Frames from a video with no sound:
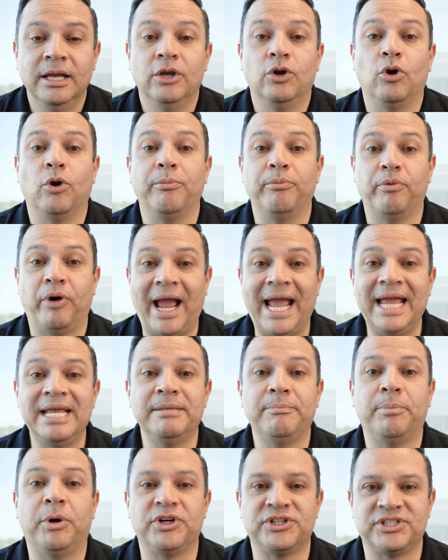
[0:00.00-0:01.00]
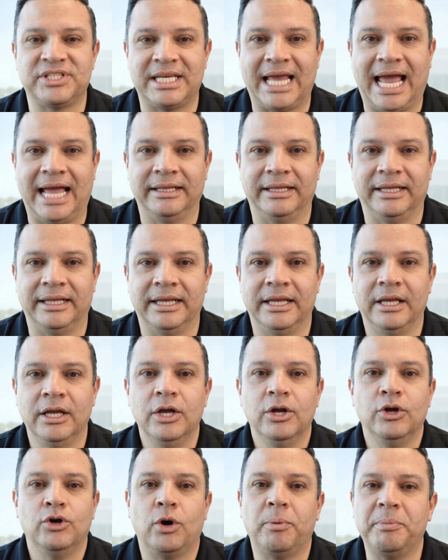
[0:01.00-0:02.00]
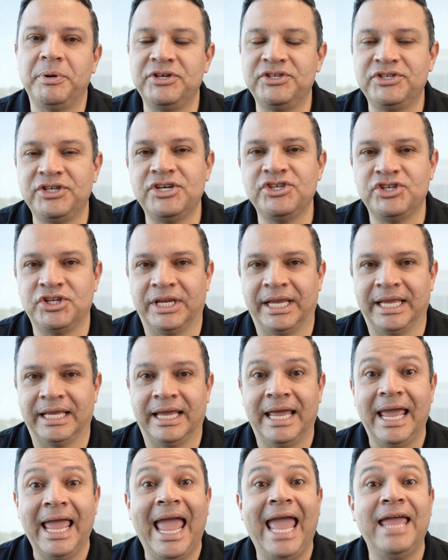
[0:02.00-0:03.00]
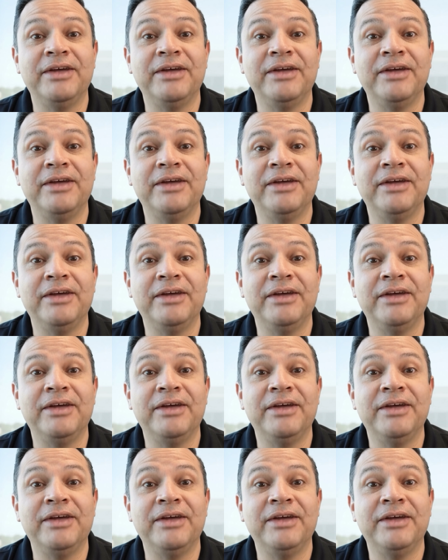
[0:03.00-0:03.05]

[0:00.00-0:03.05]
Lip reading: your brand personality, your positioning,